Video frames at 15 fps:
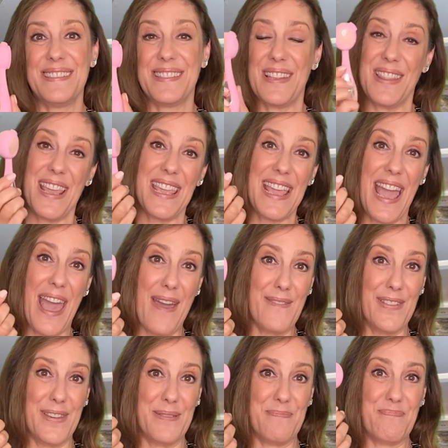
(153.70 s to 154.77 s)
So there you have
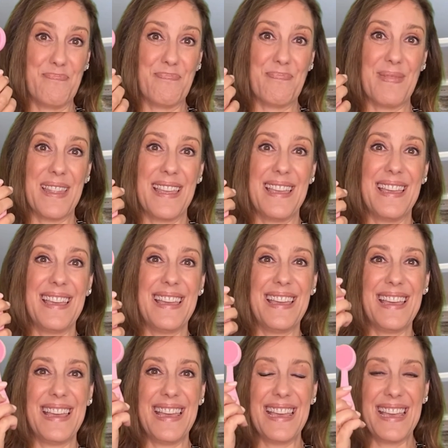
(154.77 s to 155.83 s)
it.
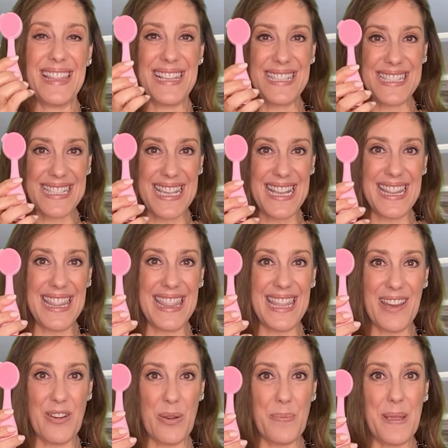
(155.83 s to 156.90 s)
The Skin
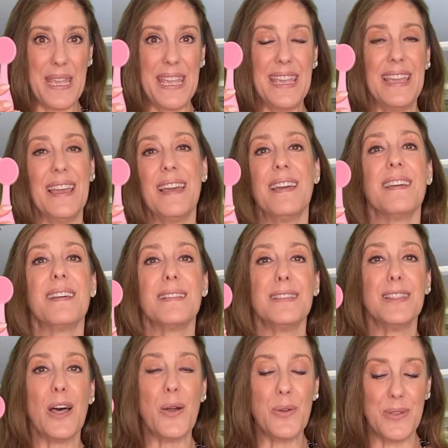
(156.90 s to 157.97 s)
Therapy
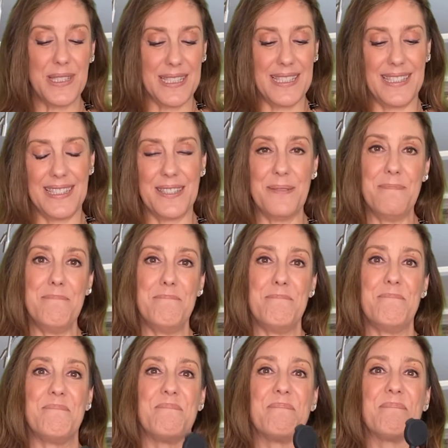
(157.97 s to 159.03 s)
Glow System
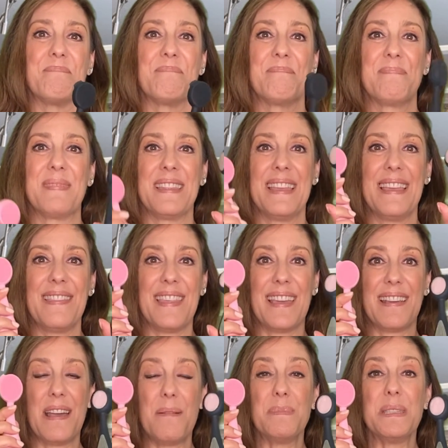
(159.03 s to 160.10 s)

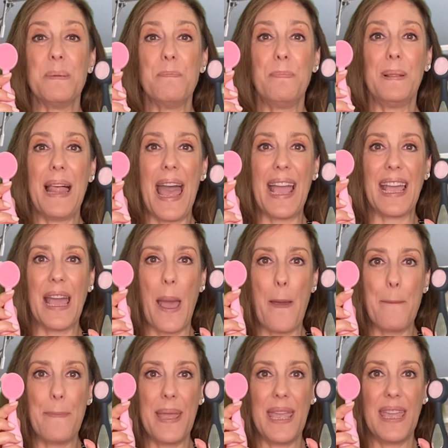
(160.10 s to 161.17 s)
that comes in black,
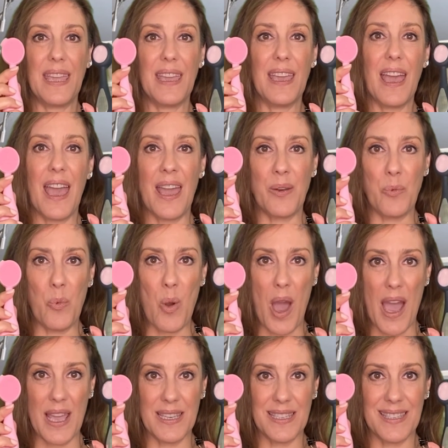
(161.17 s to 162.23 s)
pink and
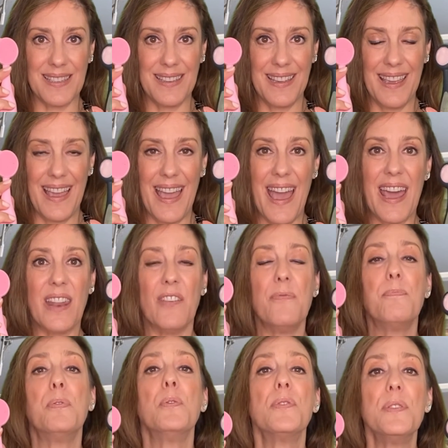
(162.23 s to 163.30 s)
white. And
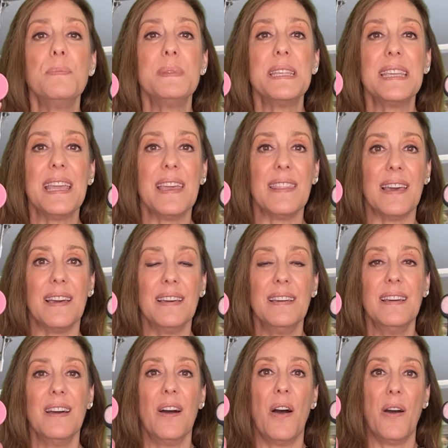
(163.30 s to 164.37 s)
I've put them together
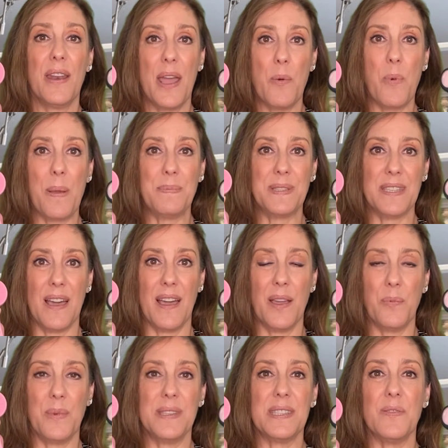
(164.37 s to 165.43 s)
on our
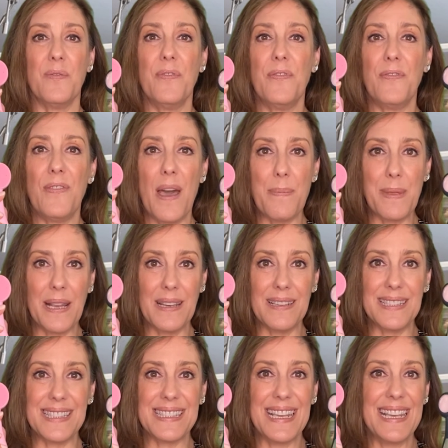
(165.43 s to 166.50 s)
website with some
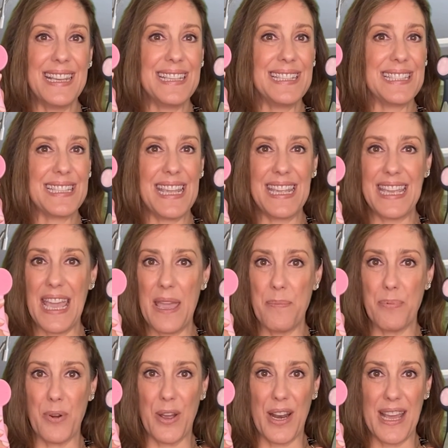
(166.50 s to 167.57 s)
fabulous skincare
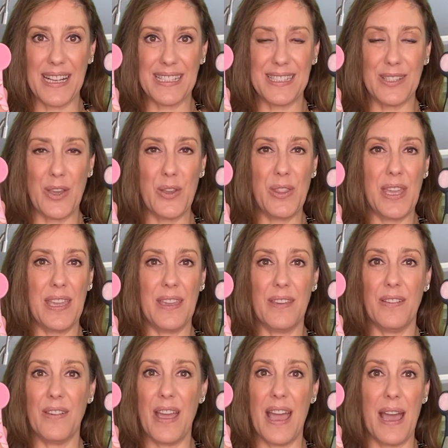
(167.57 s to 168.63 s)
products so
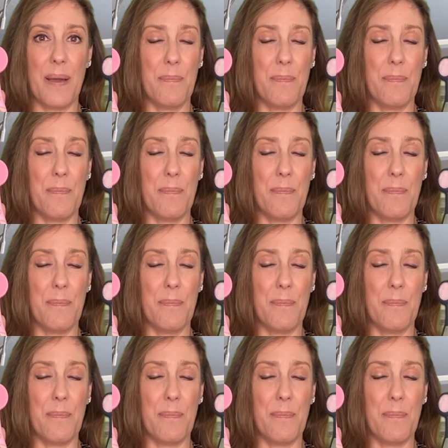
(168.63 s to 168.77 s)
they're